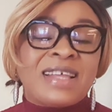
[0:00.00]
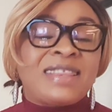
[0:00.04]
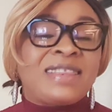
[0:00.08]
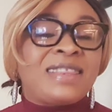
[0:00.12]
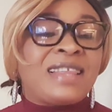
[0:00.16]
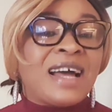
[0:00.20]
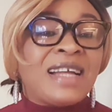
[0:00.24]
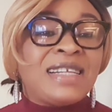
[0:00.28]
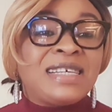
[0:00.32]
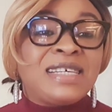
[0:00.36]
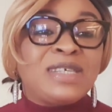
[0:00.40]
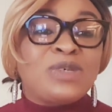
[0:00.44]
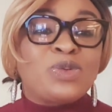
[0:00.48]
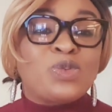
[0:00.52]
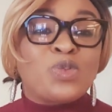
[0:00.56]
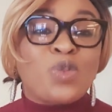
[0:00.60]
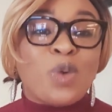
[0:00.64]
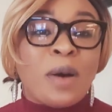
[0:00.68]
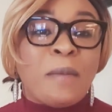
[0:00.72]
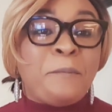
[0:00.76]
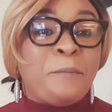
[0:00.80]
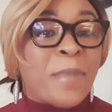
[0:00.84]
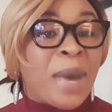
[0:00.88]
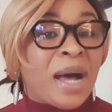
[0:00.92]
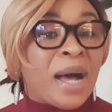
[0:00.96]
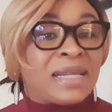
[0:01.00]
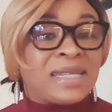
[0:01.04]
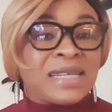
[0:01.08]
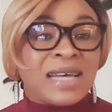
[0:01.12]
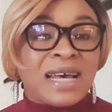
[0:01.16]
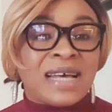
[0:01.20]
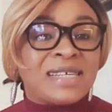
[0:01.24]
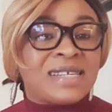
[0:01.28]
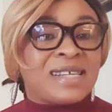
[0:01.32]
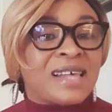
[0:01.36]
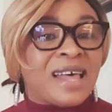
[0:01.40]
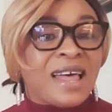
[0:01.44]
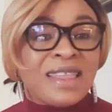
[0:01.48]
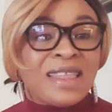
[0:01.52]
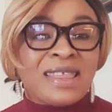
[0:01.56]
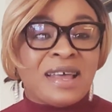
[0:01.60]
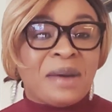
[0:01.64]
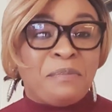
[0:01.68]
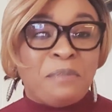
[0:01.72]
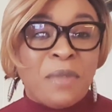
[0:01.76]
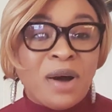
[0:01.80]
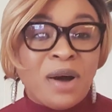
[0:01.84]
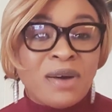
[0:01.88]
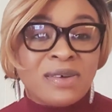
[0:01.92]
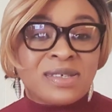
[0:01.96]
That is what matters the
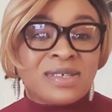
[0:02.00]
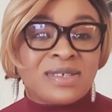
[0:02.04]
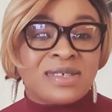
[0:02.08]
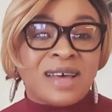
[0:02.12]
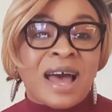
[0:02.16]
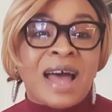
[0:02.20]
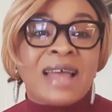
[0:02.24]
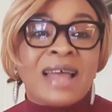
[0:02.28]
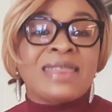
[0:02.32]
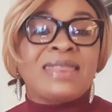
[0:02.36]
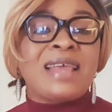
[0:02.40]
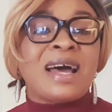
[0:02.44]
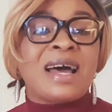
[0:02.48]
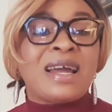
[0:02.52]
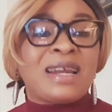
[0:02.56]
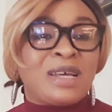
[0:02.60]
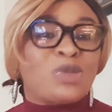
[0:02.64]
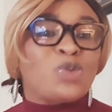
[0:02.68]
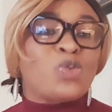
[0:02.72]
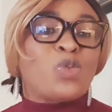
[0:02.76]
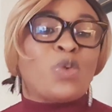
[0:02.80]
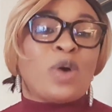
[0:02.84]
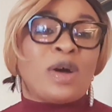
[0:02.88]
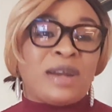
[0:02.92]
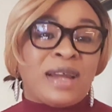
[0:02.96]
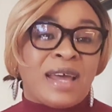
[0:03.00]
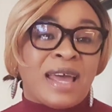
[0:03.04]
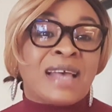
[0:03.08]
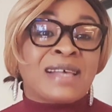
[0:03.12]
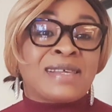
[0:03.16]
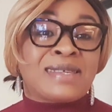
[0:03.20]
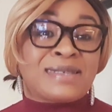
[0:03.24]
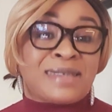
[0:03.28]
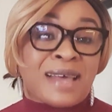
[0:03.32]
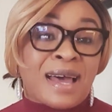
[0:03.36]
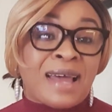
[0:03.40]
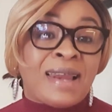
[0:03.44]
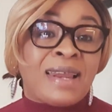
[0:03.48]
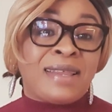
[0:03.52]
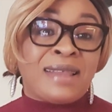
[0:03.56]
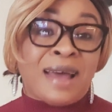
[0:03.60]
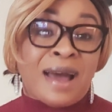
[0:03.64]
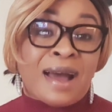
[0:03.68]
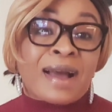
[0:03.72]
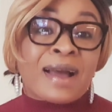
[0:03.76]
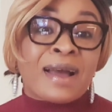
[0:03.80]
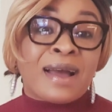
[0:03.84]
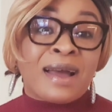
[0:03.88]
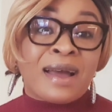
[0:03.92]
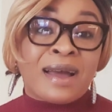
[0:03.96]
most, and that is what exactly
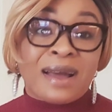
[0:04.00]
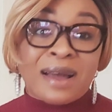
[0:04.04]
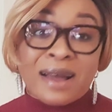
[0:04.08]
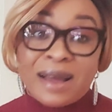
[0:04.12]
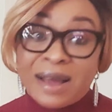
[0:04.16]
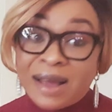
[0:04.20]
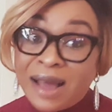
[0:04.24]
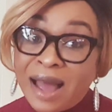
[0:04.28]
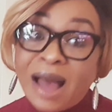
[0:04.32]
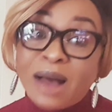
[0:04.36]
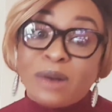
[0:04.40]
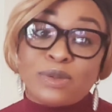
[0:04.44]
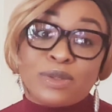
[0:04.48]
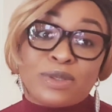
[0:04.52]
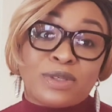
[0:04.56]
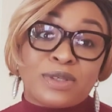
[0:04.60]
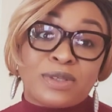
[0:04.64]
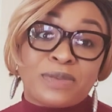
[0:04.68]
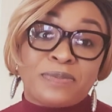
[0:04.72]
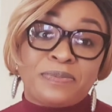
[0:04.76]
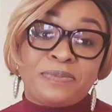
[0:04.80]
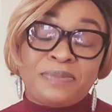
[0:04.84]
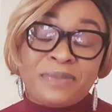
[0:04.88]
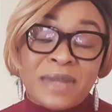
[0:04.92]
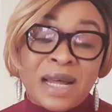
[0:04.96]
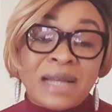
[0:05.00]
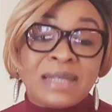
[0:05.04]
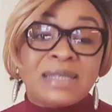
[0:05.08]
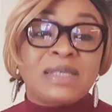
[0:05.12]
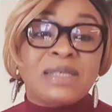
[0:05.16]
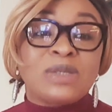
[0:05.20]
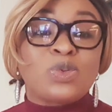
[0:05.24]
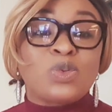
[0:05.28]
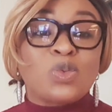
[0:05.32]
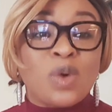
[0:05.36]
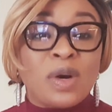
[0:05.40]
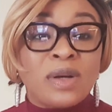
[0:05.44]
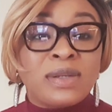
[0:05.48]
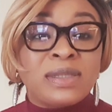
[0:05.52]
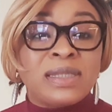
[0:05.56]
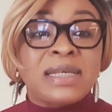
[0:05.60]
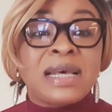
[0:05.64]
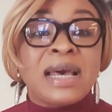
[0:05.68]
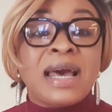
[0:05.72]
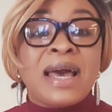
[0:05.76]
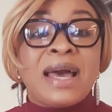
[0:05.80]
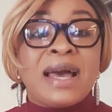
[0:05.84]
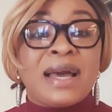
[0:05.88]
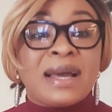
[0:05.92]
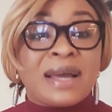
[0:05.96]
that counts. That is what
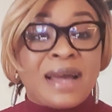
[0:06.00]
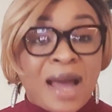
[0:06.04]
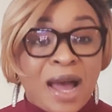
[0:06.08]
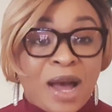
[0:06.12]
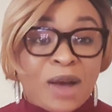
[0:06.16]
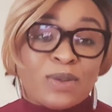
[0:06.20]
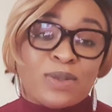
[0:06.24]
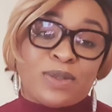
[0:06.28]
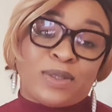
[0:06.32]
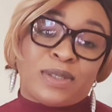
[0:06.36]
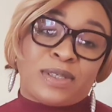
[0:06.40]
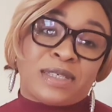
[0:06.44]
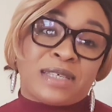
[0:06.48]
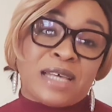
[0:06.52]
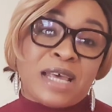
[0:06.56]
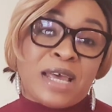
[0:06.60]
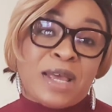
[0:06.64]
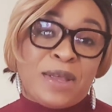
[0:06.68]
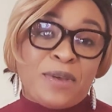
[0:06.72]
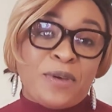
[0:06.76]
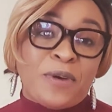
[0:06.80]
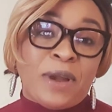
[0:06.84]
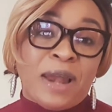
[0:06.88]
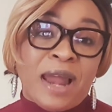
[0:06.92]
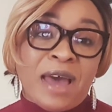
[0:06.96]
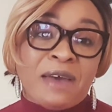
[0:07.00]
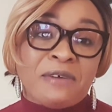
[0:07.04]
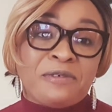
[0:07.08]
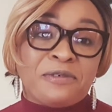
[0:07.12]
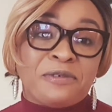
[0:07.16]
counts in your life.